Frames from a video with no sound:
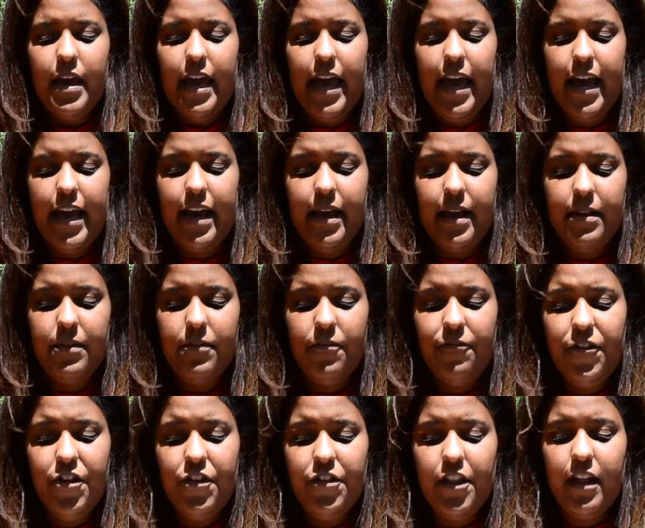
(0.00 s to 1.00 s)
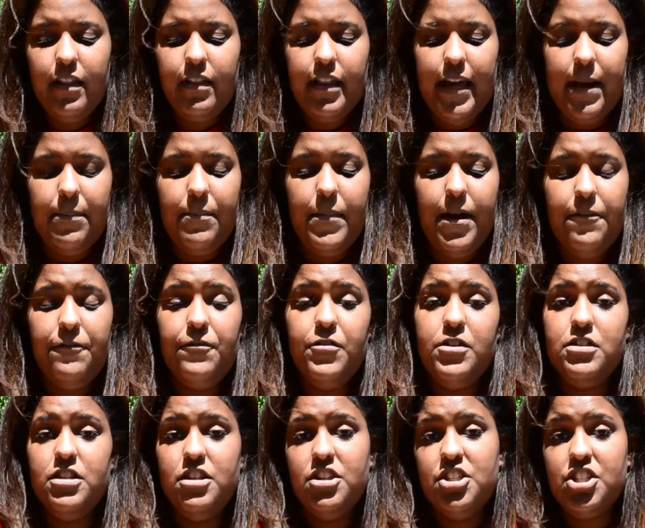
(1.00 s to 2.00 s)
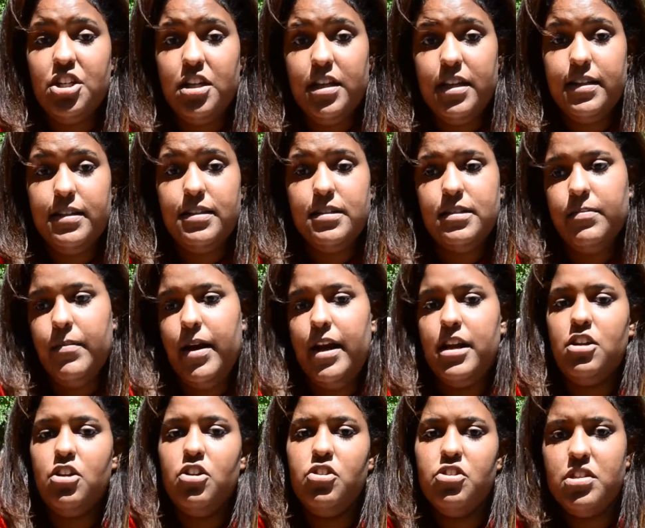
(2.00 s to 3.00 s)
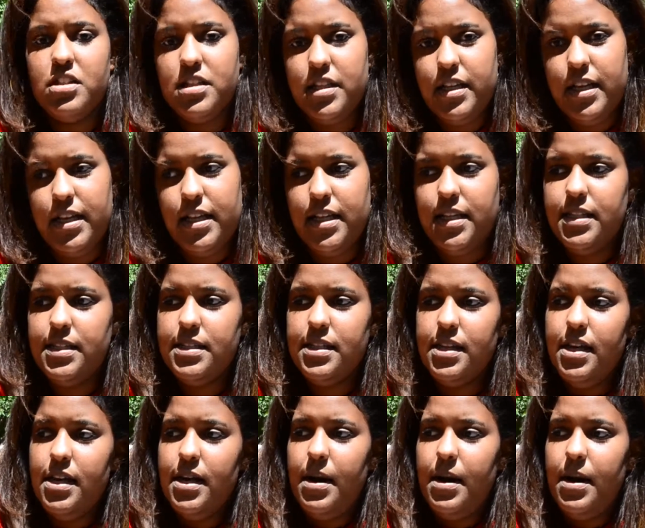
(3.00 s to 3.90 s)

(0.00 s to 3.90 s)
and feeling like my physicians, my nurses,